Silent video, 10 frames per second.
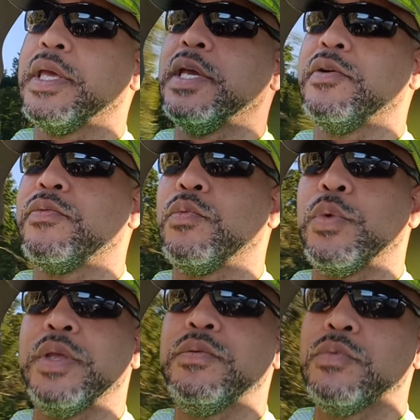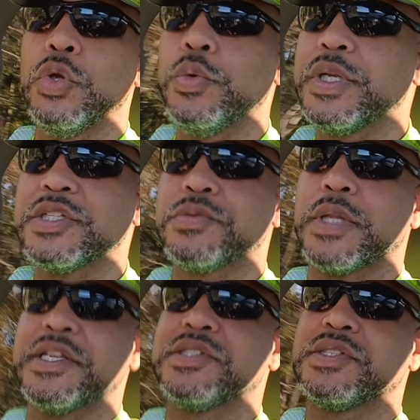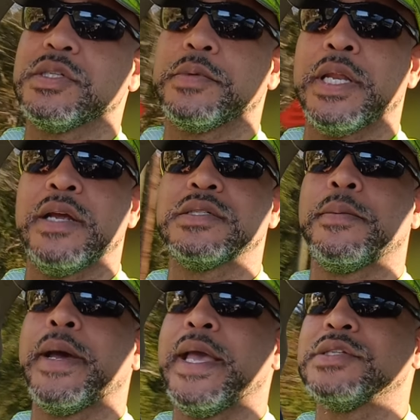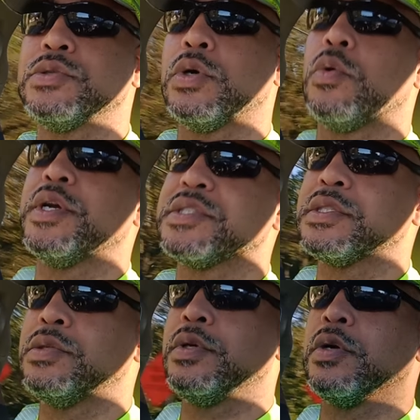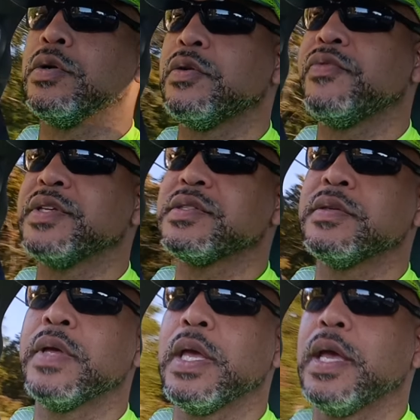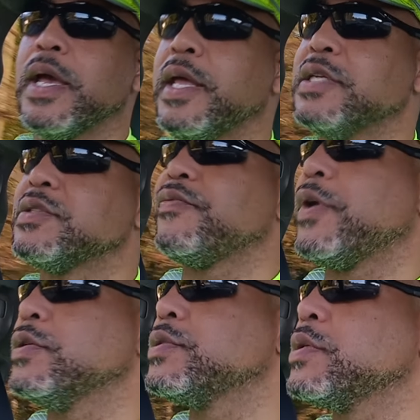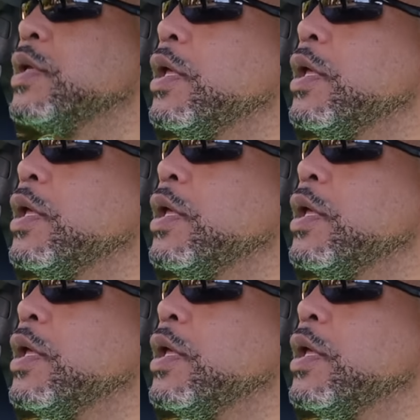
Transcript: If we knew in this relationship that every time I ask you a question, you get on the defensive, and it's the first